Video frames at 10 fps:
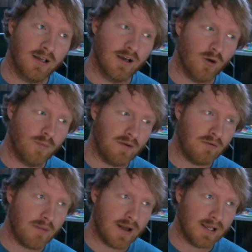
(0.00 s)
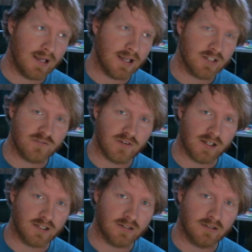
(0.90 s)
Hope everybody has
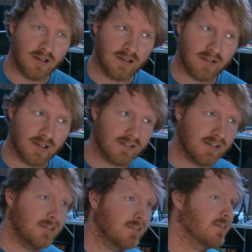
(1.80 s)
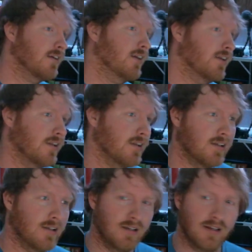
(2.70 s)
fun, eh, like I said, and
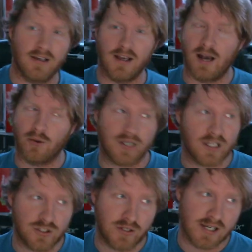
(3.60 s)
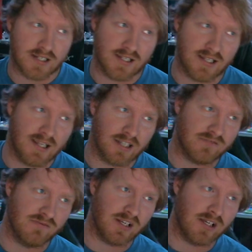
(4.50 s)
I will catch you guys in the next
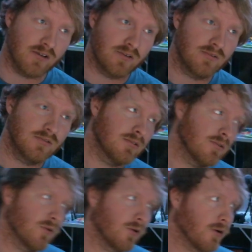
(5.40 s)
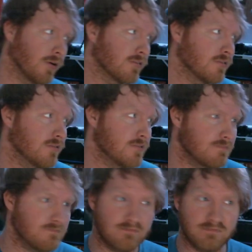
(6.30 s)
video or,
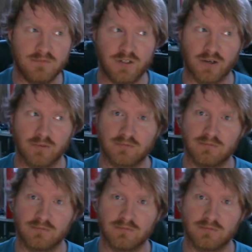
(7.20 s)
mm, you know,